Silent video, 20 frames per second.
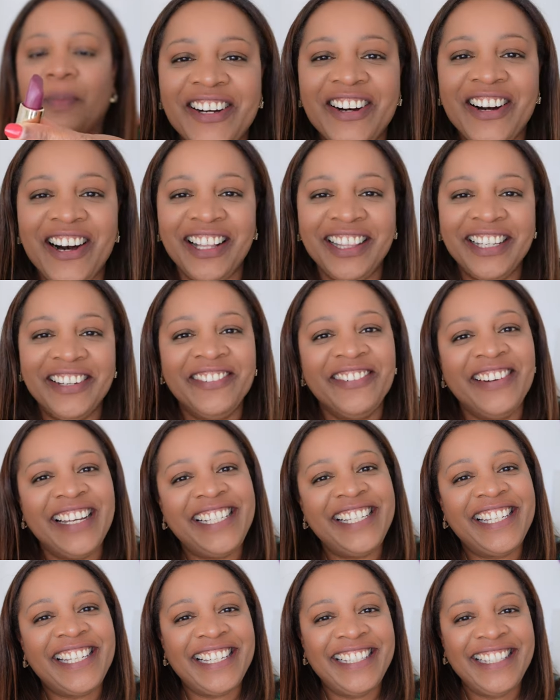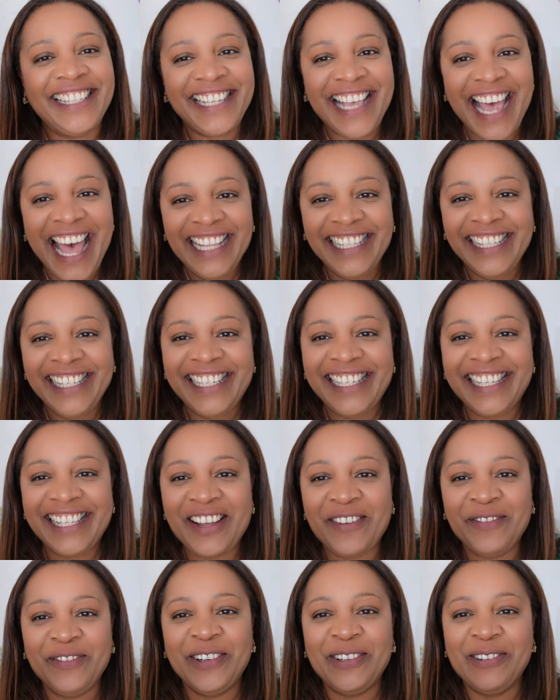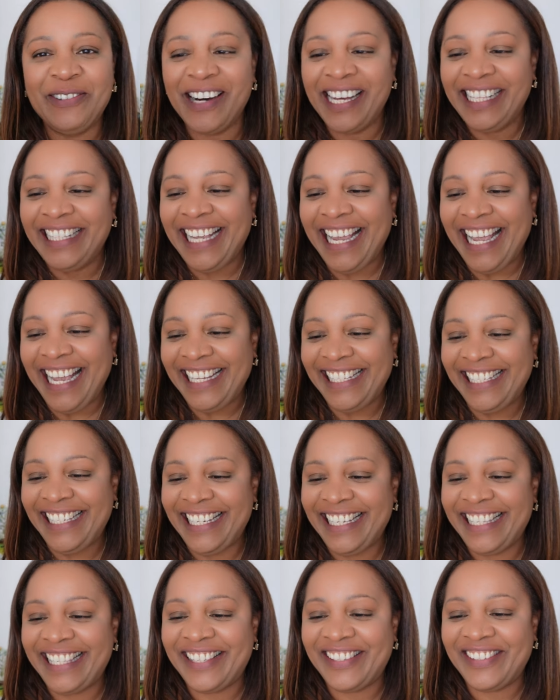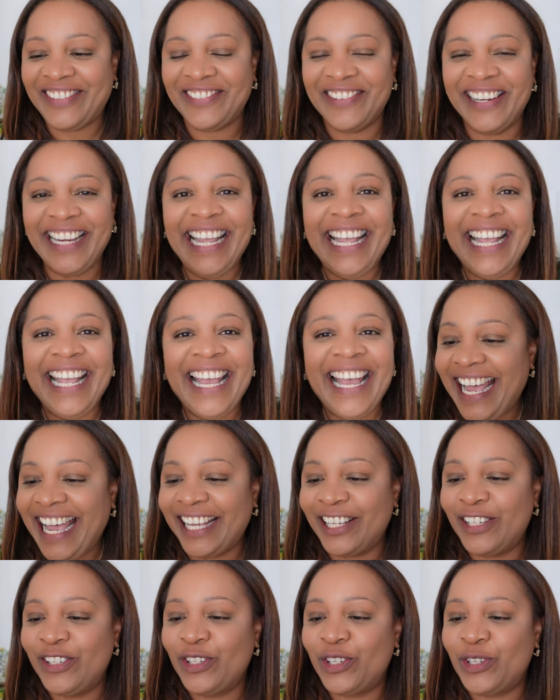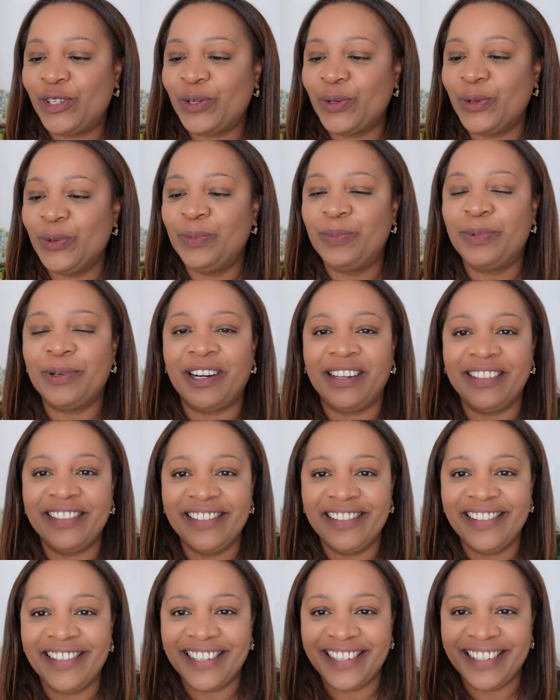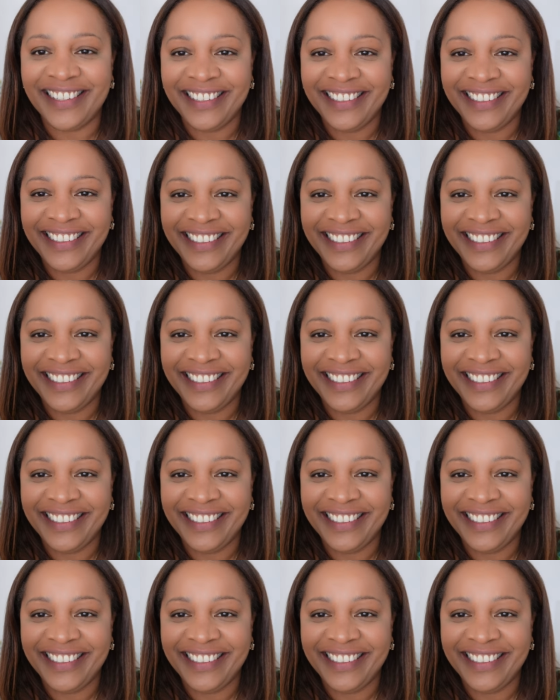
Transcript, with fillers: Color Riche Intense number one eighty-three, Exuberant.